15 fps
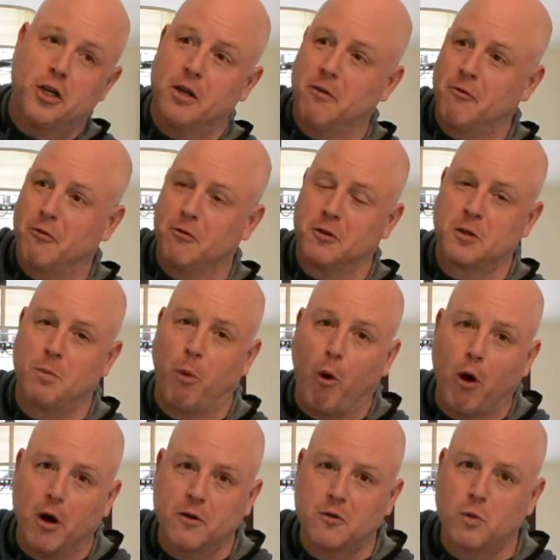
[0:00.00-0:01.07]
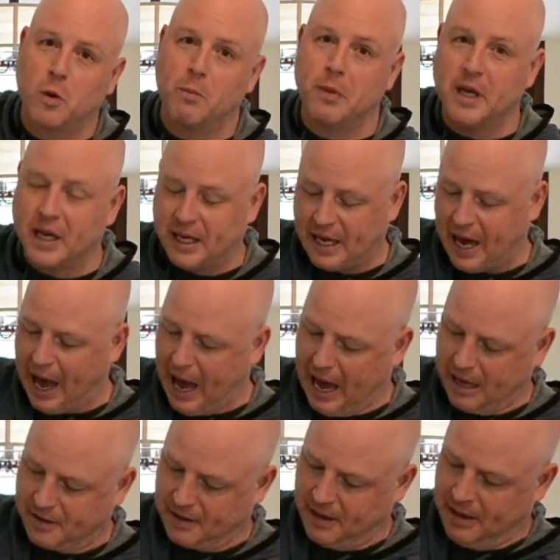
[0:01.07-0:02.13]
for sports would be a
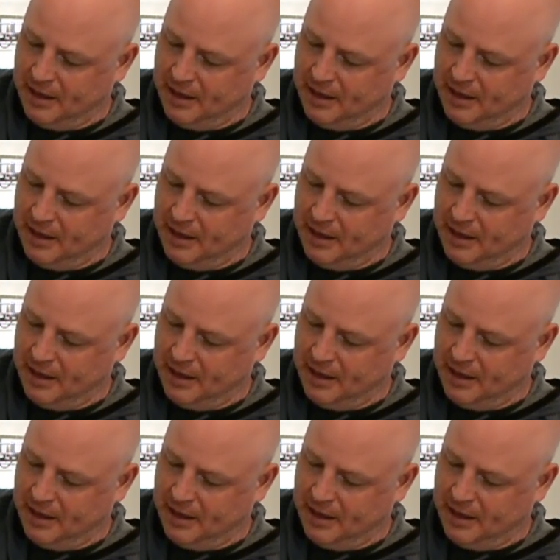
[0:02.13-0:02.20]
cat.